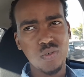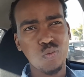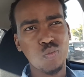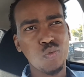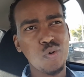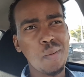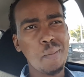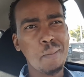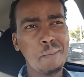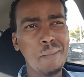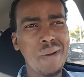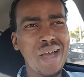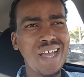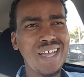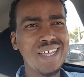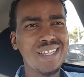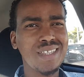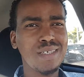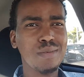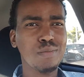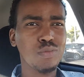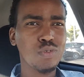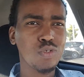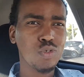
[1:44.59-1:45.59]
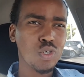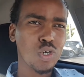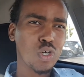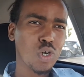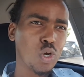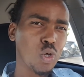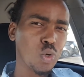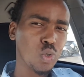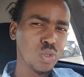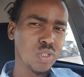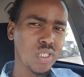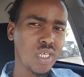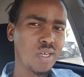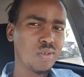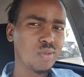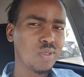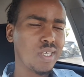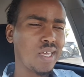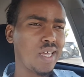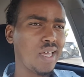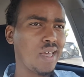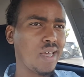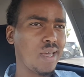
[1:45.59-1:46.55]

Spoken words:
remind them to close out the